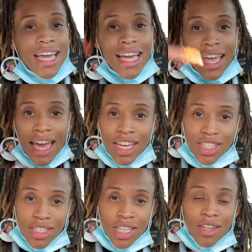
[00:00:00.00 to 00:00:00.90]
engage
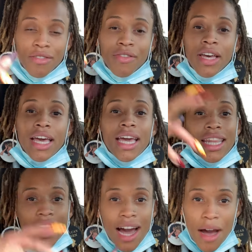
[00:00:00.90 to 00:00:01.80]
yourself in
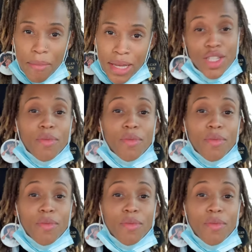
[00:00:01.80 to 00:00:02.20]
the comments.